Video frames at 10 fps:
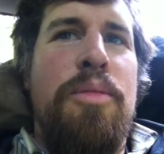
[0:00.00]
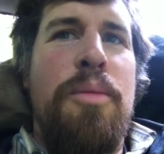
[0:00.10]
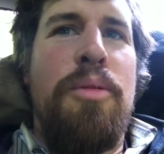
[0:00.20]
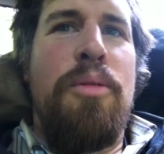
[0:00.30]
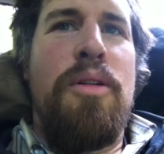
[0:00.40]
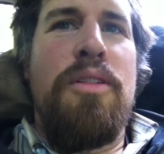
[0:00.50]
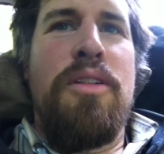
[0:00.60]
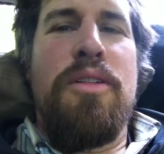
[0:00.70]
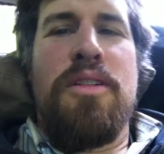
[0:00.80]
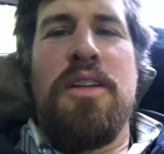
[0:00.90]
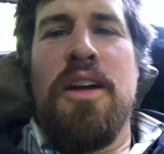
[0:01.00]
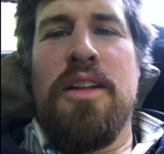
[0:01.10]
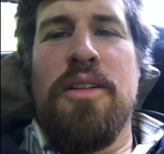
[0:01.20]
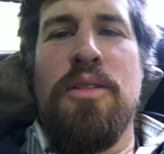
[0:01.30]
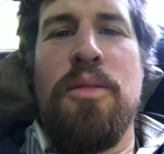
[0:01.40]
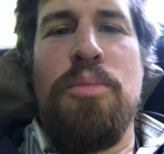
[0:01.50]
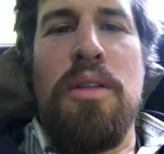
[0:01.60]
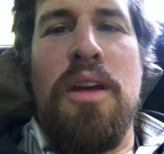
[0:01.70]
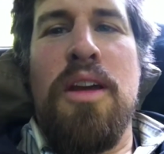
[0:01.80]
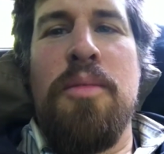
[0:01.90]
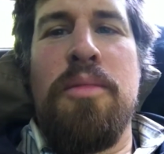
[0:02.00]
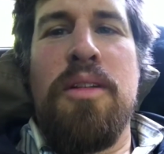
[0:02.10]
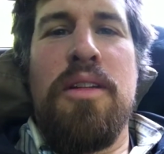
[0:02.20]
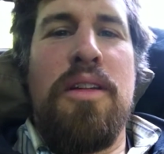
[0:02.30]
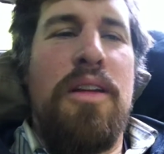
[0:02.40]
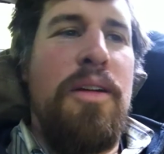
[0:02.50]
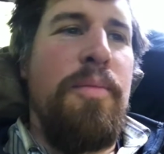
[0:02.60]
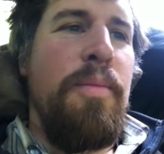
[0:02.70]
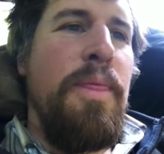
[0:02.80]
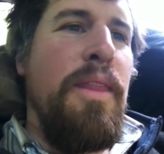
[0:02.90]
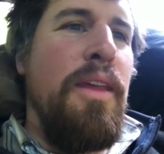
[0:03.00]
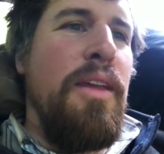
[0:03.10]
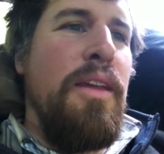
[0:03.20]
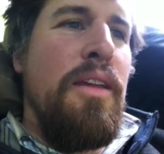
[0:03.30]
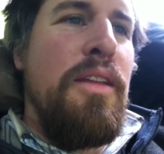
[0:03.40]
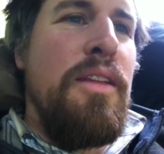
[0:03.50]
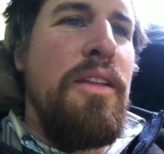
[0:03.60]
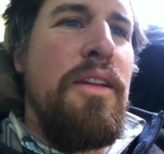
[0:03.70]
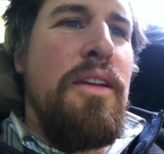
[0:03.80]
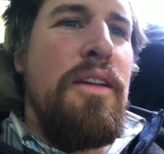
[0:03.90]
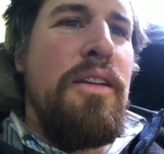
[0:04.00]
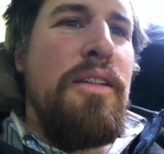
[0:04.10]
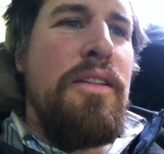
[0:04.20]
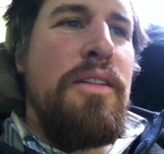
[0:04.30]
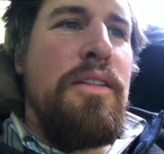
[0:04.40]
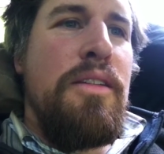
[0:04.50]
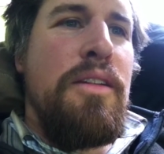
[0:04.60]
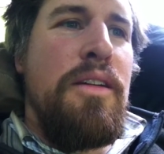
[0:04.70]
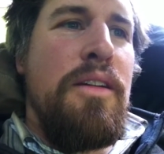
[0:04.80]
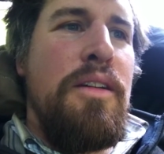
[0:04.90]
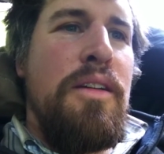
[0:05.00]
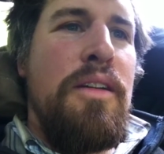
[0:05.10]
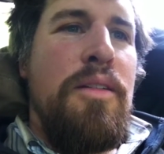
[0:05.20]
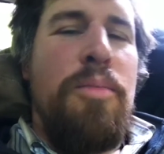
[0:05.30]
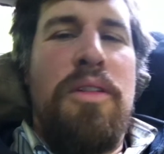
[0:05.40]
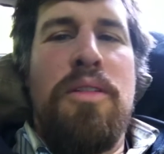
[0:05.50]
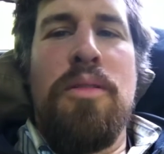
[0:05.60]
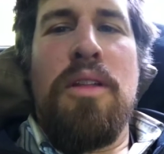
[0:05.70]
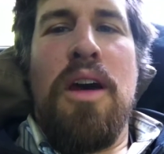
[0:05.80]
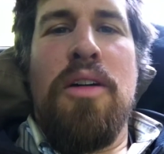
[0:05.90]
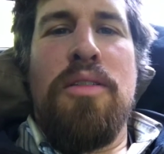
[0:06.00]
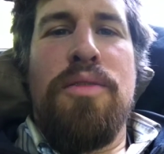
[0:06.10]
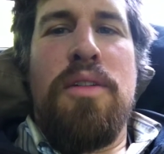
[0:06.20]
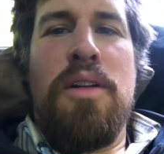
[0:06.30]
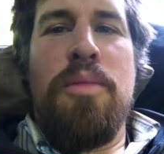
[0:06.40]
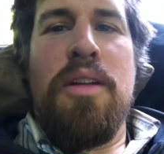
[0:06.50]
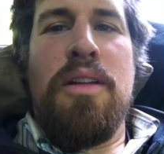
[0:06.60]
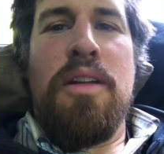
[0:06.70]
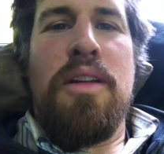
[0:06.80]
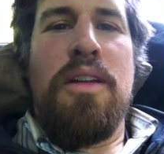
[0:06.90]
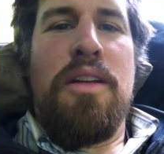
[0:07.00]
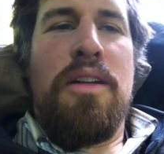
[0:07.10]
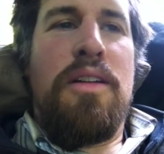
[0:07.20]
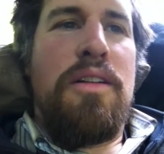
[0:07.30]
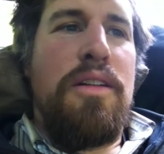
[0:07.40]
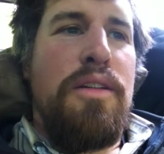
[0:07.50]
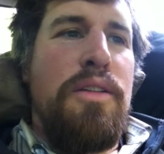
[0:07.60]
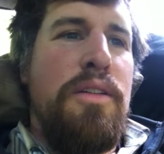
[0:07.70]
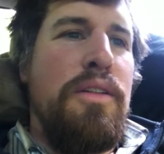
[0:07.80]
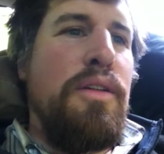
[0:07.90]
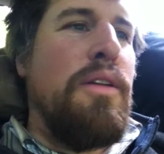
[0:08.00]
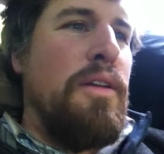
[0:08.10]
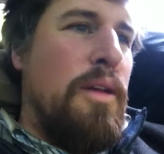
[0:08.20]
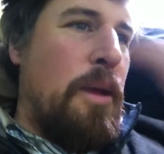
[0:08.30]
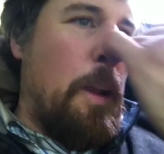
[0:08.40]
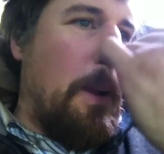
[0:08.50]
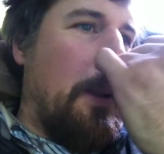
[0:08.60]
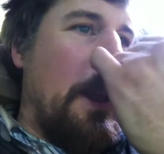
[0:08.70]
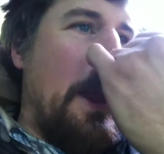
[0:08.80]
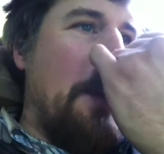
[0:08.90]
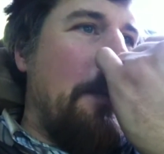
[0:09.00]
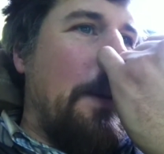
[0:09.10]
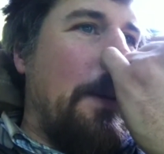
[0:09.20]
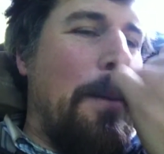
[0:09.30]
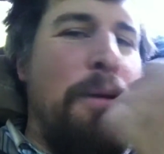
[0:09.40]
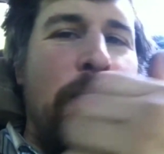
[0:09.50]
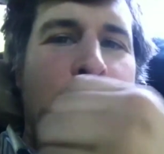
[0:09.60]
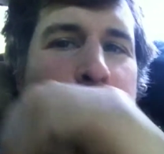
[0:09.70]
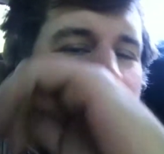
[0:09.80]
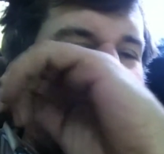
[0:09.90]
people won't know exactly who to blame. Um, and uh, it, it'll be too loud for anybody to hear and and all that. But I mean,